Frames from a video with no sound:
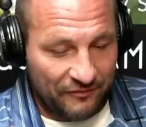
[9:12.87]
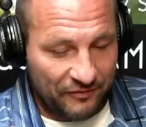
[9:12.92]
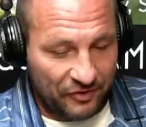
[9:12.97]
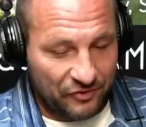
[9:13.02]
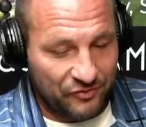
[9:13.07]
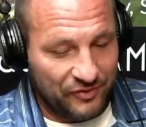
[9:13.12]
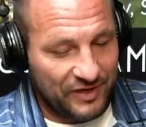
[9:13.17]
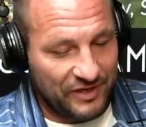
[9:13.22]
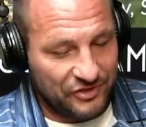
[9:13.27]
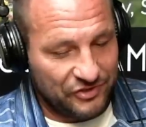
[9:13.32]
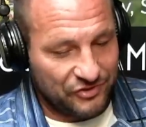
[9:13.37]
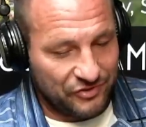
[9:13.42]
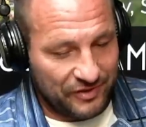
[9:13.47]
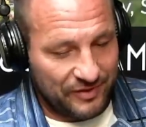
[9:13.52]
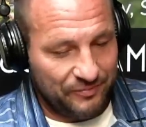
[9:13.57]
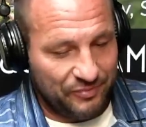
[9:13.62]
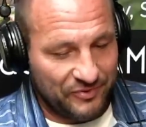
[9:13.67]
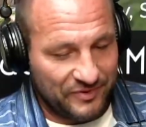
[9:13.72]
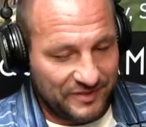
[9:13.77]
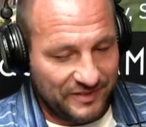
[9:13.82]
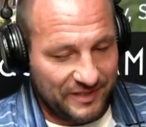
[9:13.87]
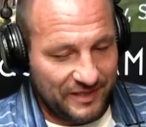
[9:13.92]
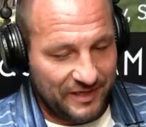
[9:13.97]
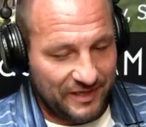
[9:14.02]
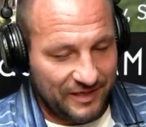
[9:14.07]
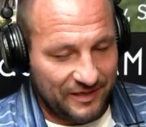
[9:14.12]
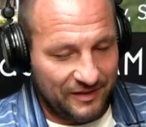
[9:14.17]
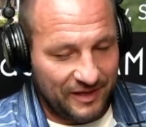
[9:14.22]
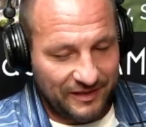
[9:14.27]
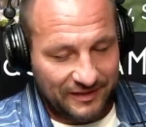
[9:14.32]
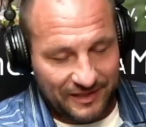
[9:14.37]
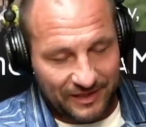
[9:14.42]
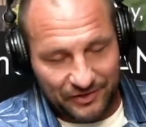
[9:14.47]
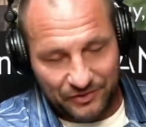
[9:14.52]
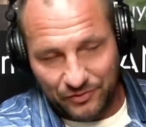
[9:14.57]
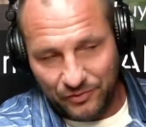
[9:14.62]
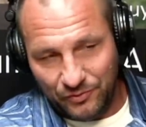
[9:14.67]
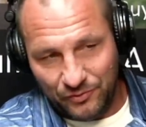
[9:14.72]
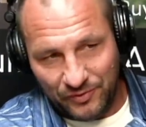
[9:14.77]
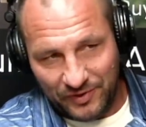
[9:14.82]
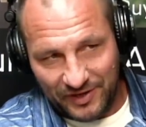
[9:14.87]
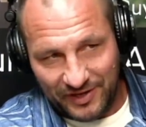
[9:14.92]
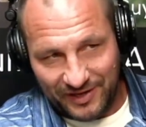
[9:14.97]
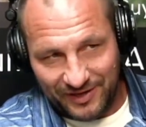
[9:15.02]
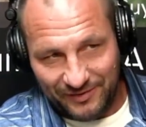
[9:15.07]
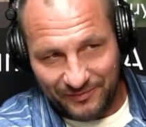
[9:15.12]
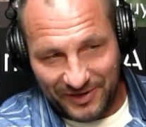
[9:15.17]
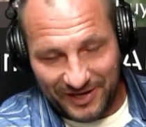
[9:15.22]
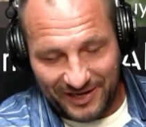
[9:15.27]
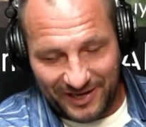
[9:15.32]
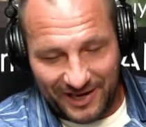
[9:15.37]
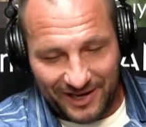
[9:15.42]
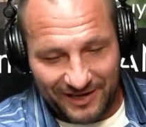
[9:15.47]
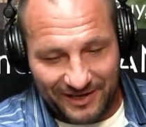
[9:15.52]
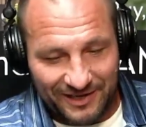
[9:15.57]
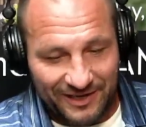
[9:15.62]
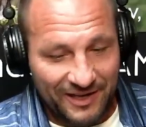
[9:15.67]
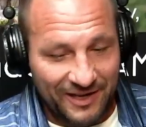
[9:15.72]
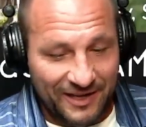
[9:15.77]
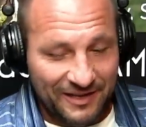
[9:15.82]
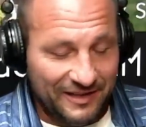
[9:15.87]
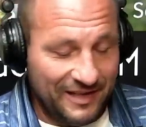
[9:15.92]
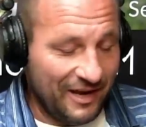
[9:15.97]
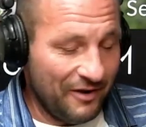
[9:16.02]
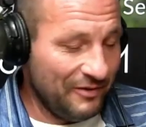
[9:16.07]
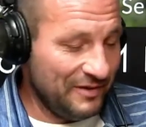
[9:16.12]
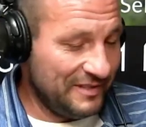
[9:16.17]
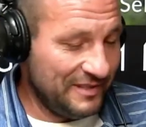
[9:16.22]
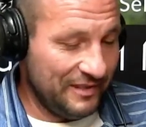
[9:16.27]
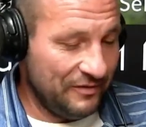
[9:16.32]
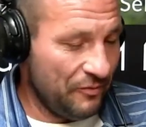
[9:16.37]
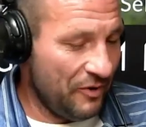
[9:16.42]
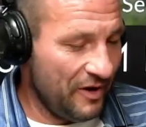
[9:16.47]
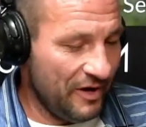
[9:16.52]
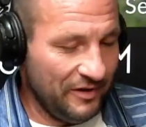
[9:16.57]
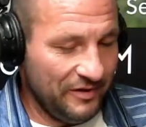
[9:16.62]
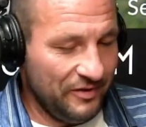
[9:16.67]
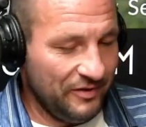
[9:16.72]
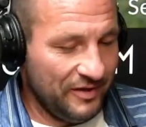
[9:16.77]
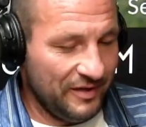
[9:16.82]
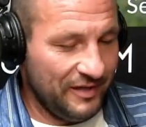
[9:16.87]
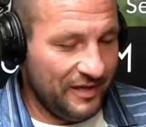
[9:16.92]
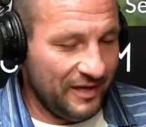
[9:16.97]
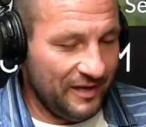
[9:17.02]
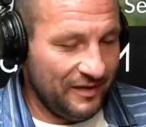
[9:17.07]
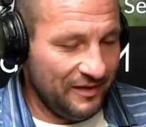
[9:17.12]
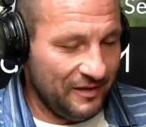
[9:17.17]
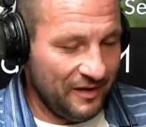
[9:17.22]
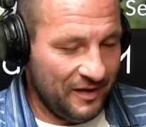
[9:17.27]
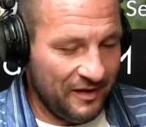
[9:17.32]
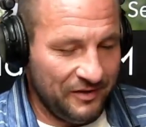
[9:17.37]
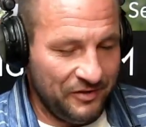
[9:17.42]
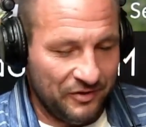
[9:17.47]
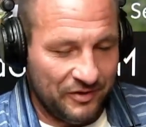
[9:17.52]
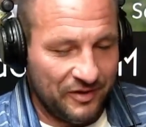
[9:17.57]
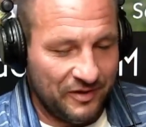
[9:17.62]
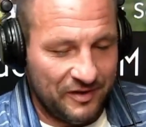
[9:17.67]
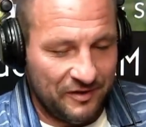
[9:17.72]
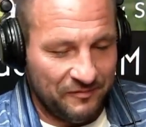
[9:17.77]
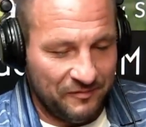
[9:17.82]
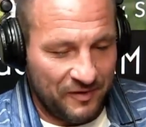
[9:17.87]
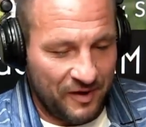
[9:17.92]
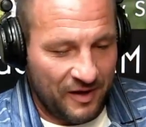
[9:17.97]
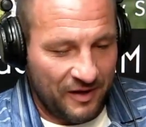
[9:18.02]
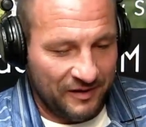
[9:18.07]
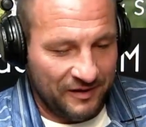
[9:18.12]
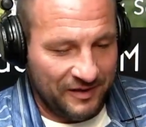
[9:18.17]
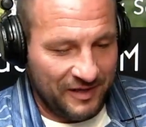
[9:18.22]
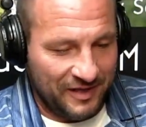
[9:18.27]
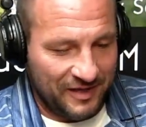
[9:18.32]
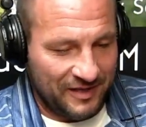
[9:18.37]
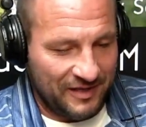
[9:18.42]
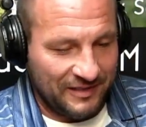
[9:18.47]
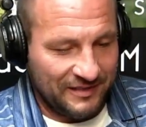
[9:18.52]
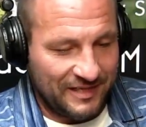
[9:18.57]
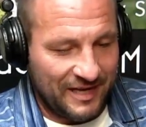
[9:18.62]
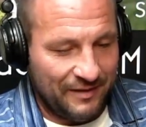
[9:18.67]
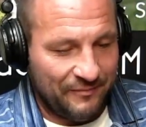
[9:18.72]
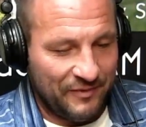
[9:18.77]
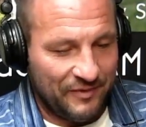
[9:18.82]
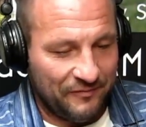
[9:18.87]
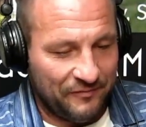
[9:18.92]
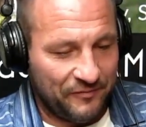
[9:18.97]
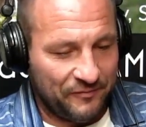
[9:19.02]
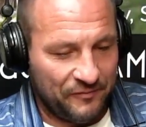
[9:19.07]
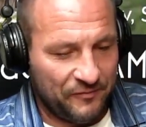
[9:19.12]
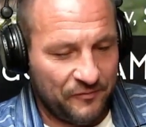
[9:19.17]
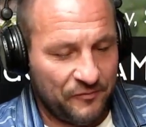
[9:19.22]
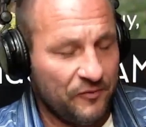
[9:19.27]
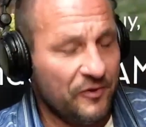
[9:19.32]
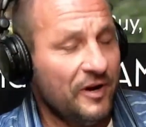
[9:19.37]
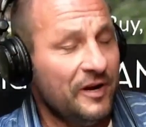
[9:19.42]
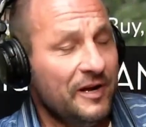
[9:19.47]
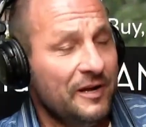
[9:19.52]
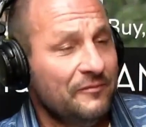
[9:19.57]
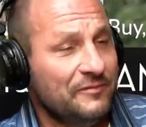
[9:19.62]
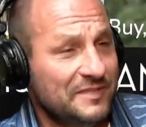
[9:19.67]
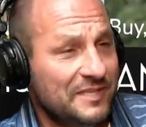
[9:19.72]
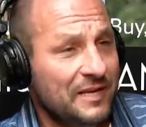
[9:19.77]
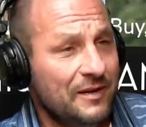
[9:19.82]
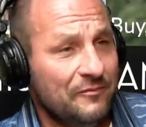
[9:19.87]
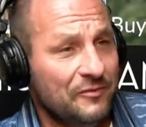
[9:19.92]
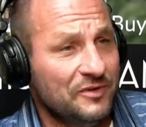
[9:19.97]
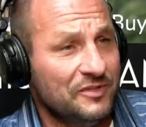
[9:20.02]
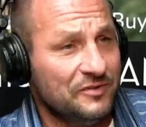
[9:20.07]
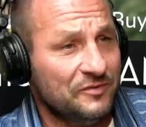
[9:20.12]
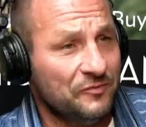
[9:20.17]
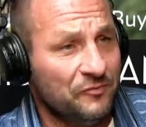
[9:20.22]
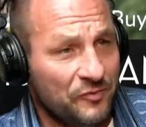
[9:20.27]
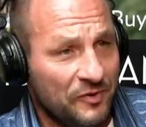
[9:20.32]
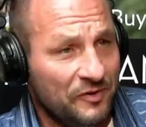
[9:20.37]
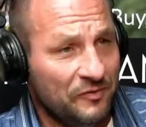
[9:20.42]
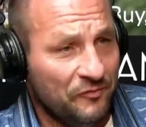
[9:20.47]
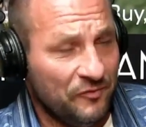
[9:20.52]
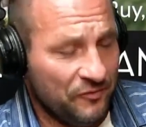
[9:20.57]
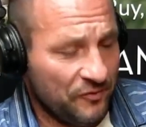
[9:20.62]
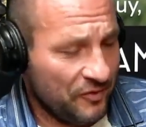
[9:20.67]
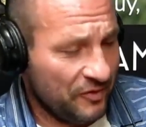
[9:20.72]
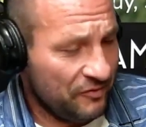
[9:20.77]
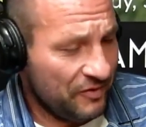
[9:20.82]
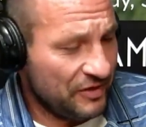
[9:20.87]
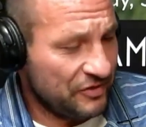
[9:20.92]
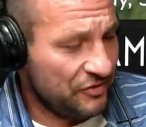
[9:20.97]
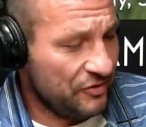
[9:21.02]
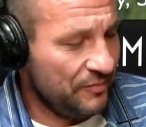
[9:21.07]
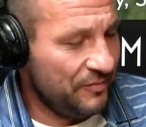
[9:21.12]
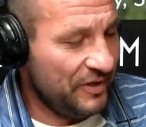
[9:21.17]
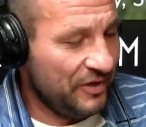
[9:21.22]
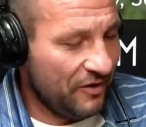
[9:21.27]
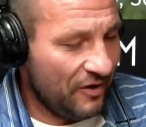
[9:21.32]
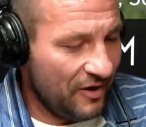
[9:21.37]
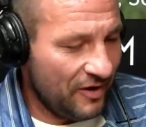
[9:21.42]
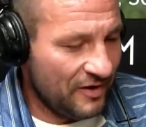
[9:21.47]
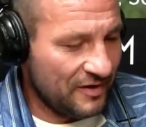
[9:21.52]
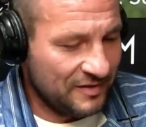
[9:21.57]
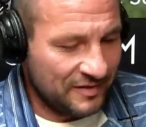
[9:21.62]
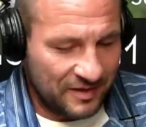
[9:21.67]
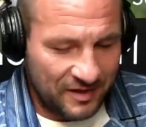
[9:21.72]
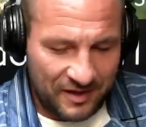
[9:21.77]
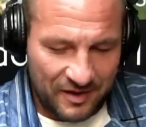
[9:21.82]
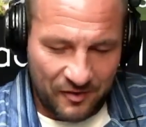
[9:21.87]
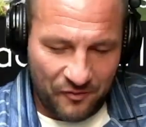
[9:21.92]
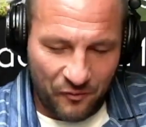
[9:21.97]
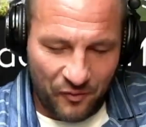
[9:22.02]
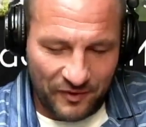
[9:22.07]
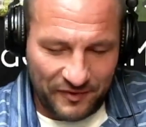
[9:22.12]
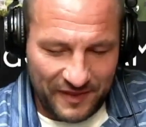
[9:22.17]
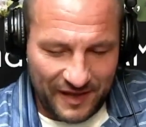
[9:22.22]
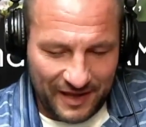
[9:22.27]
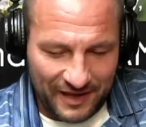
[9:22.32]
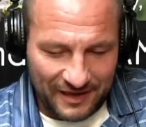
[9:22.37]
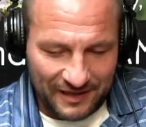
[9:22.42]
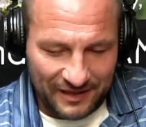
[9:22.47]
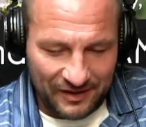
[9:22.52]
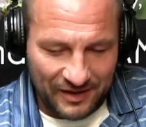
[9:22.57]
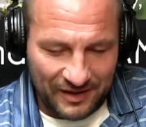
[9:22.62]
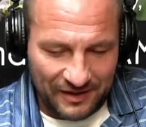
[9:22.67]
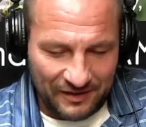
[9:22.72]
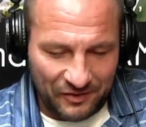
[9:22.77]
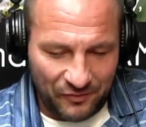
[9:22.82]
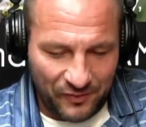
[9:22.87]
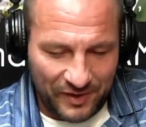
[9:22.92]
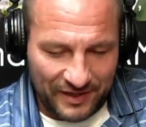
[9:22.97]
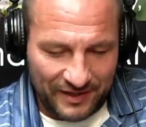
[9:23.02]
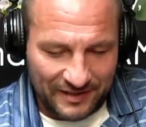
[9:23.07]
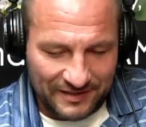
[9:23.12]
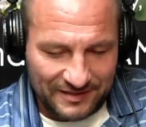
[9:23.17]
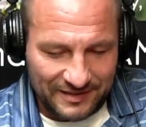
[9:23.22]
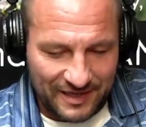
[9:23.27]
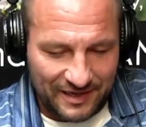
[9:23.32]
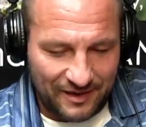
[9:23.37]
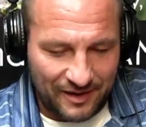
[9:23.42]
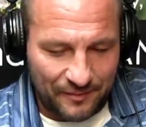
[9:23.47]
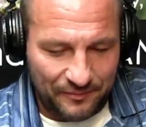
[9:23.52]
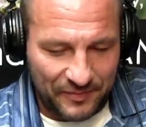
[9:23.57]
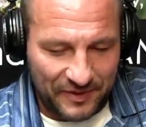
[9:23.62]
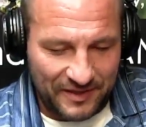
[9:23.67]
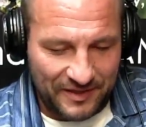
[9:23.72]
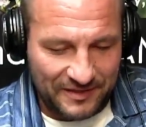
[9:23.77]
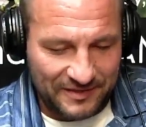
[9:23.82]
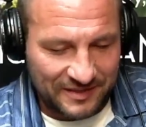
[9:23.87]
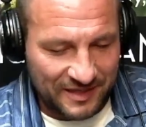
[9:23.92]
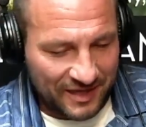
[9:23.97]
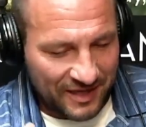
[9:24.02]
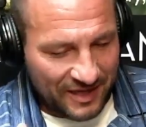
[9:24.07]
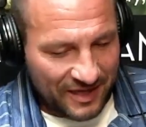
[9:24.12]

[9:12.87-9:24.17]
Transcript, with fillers: have a grand jury proceeding like they do yeah. in Manhattan. They always say, well, you could get uh, you could uh, get an indictment for a ham sandwich yeah. for a grand jury because what that the way they set up is